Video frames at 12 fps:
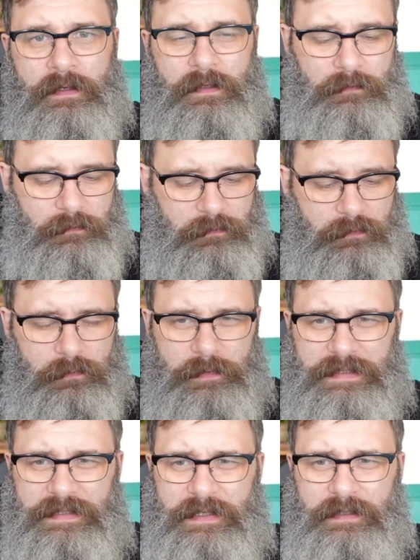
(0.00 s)
You saw
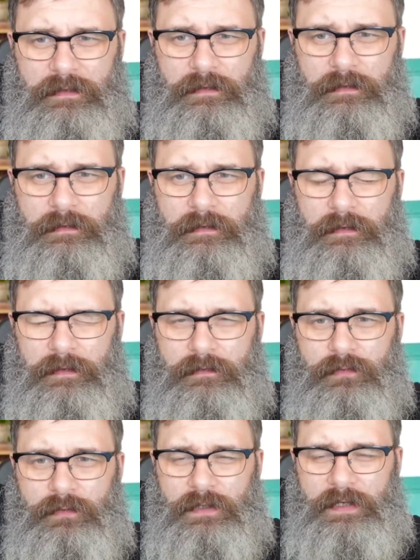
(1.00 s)
we downloaded the
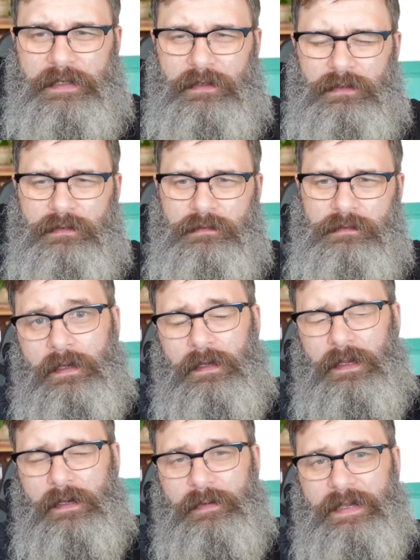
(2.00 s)
draw.io, and
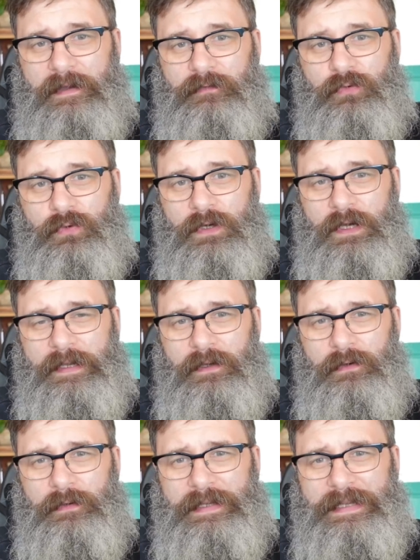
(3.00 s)
now we have
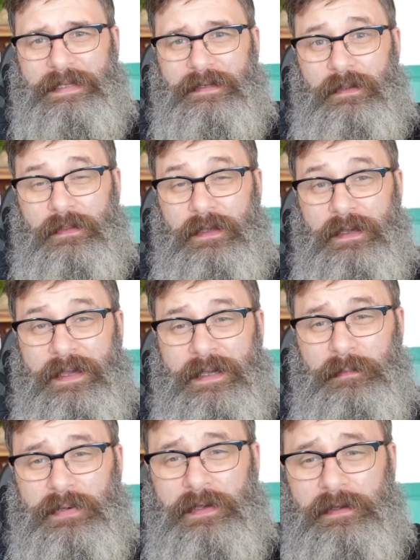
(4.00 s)
draw.io in the
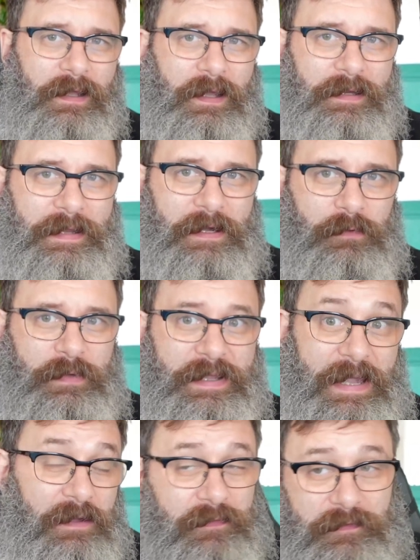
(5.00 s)
app, and now we
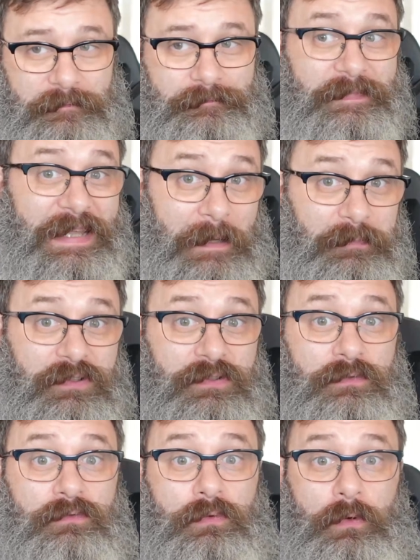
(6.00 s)
have the app to
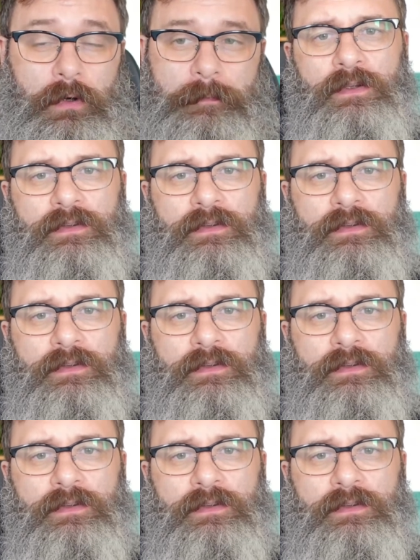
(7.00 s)
do draw.